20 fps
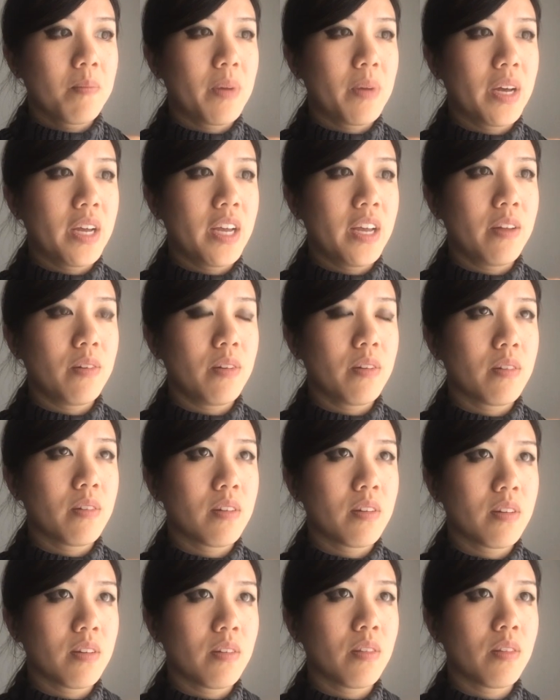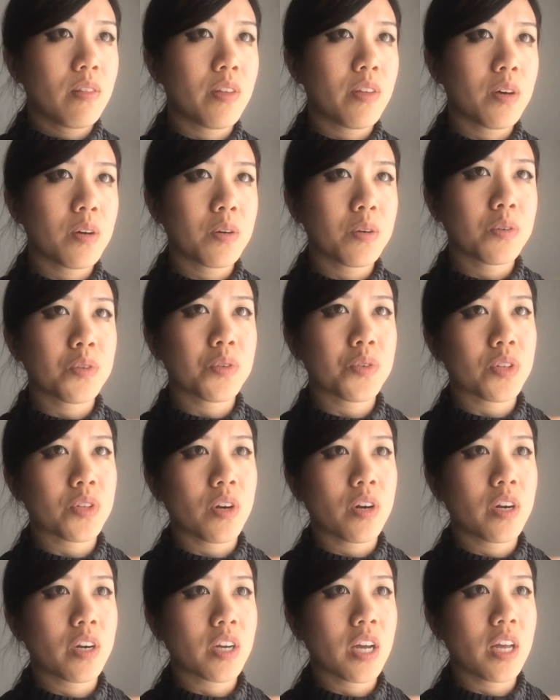but those
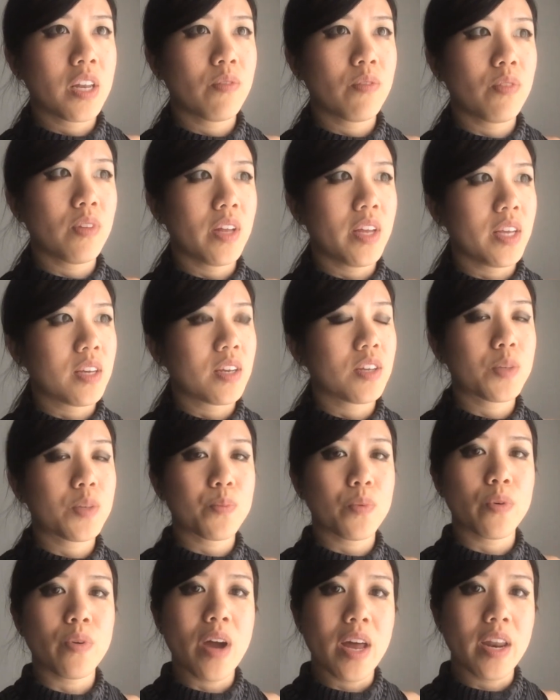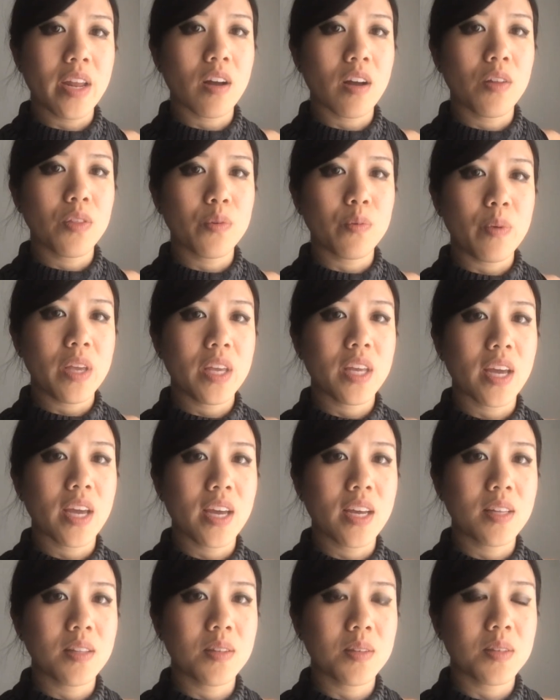are kind of like sporadic on the
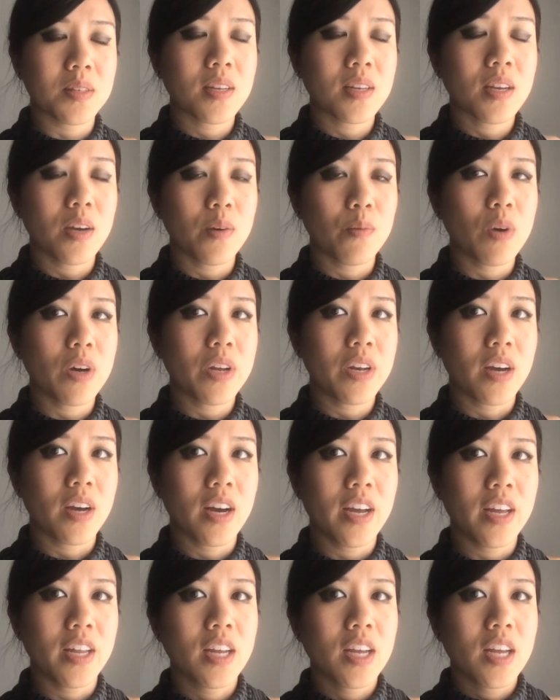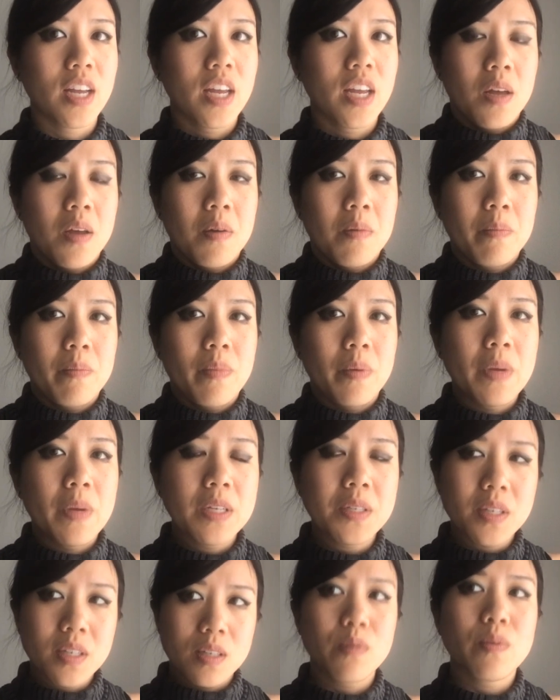weekends and whatnot. But
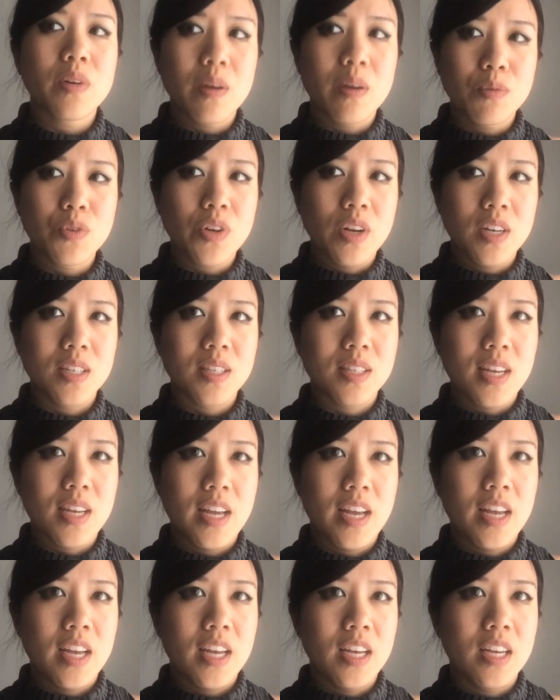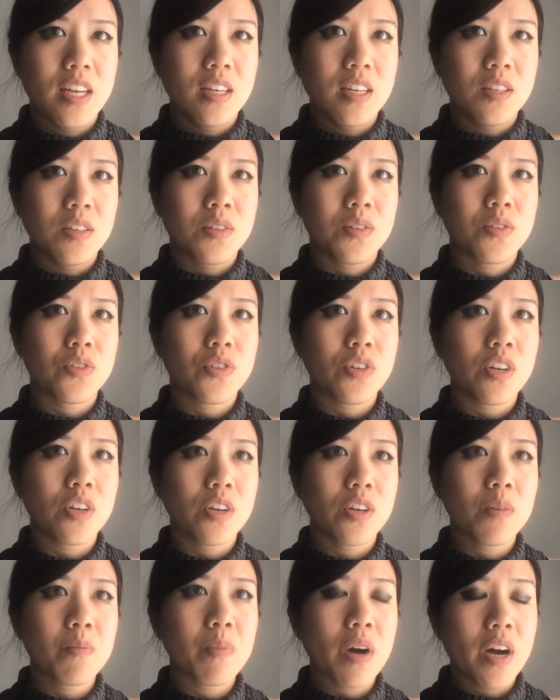basically what I'm trying to say is do
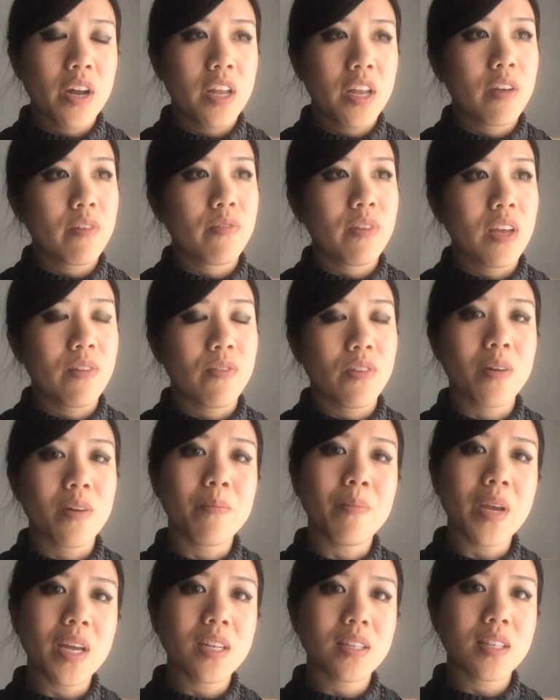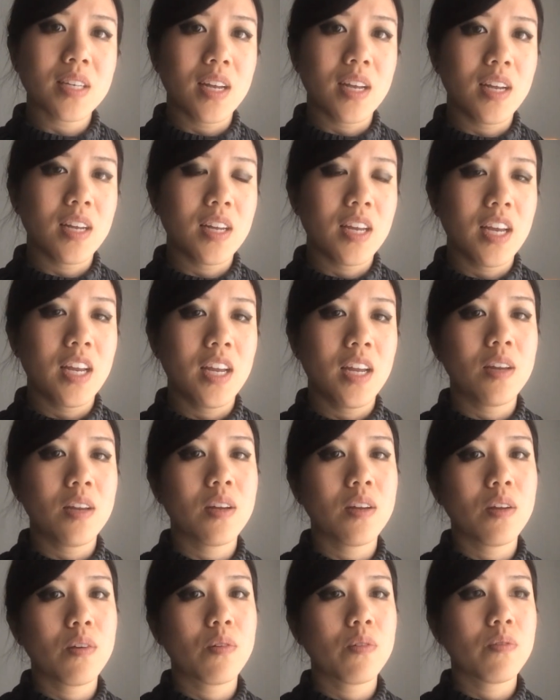your body a favor, maintain it,
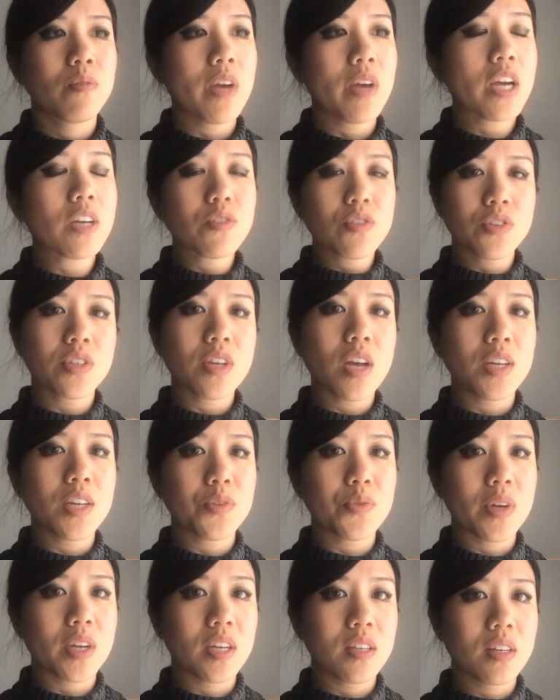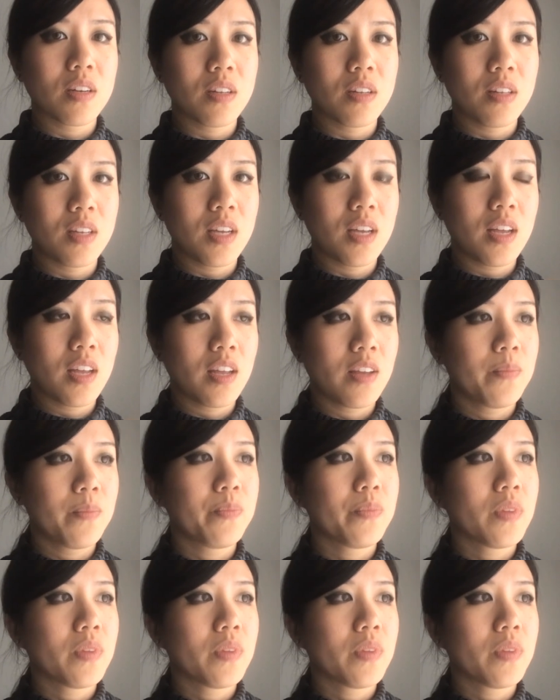exercise regularly,